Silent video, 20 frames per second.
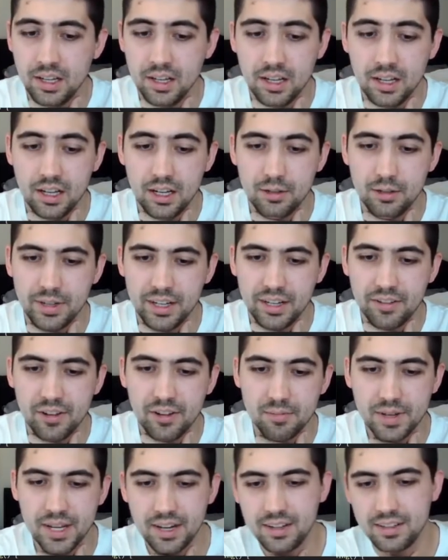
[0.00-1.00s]
And if
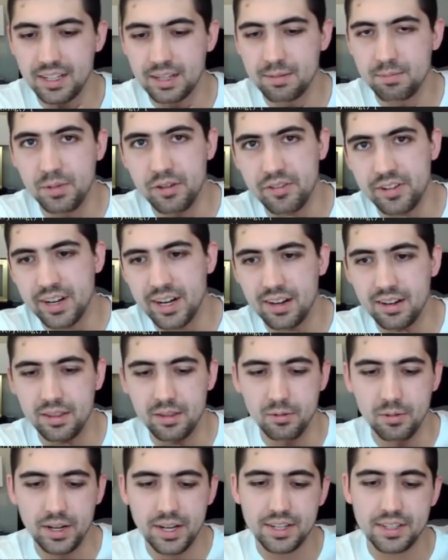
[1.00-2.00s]
I'm kind of like moving out of the way,